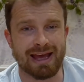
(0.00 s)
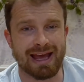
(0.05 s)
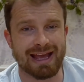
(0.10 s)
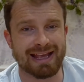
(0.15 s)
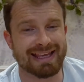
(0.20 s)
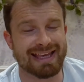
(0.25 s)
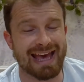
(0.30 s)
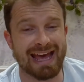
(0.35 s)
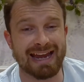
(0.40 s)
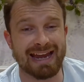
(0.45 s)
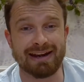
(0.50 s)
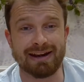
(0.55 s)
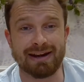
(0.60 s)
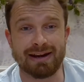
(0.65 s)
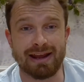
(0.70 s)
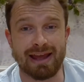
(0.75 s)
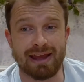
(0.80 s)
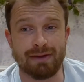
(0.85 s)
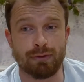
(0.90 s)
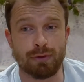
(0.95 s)
Again,
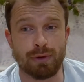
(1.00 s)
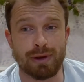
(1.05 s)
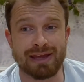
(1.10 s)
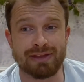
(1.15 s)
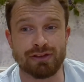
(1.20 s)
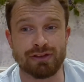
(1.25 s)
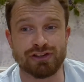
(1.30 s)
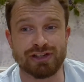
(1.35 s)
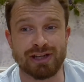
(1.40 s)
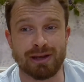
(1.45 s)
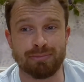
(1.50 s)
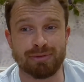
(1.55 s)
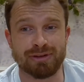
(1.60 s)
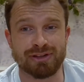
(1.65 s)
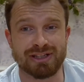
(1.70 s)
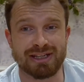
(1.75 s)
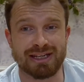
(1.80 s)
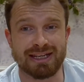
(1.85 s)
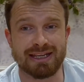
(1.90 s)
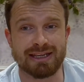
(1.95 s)
if we were in the
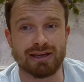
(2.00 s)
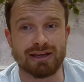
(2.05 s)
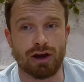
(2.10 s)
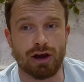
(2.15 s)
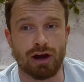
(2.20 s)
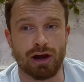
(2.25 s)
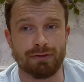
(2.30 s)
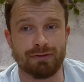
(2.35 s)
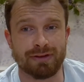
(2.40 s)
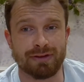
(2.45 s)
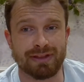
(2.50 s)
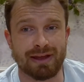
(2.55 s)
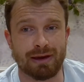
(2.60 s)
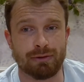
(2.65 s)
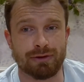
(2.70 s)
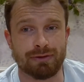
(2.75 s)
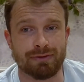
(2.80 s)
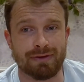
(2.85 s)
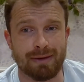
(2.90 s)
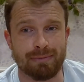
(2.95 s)
Champions League, I think
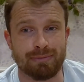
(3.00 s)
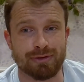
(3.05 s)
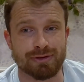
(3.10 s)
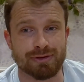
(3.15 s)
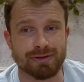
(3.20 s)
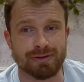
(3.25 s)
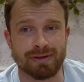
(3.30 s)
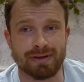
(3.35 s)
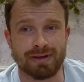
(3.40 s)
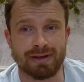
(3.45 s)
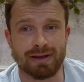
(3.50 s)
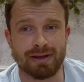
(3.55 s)
that would have happened.